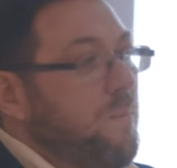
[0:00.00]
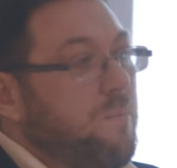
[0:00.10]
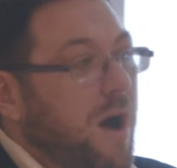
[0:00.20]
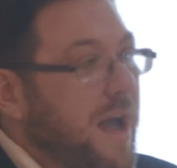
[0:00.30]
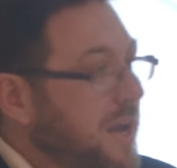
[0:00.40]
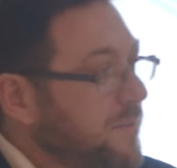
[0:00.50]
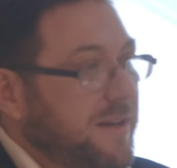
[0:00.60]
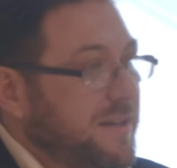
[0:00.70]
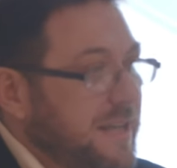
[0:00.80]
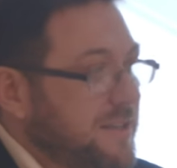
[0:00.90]
my
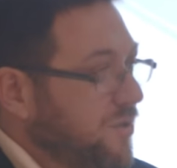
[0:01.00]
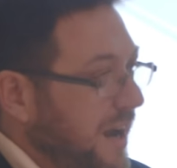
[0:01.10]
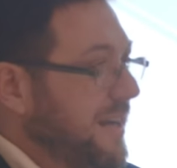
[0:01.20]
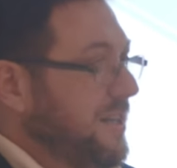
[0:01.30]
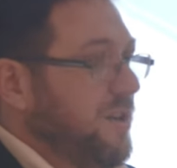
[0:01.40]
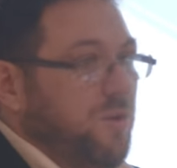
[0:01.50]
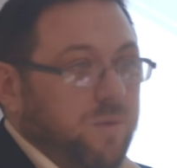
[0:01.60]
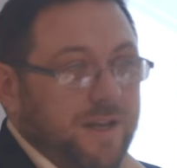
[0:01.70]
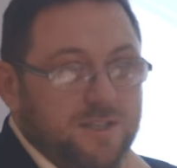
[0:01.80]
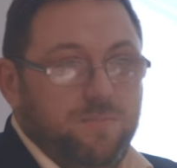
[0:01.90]
argument is that's not actually a good
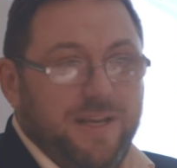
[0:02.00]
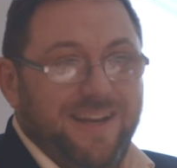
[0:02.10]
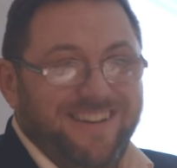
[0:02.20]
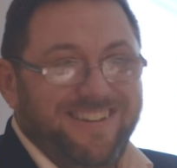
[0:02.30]
place to be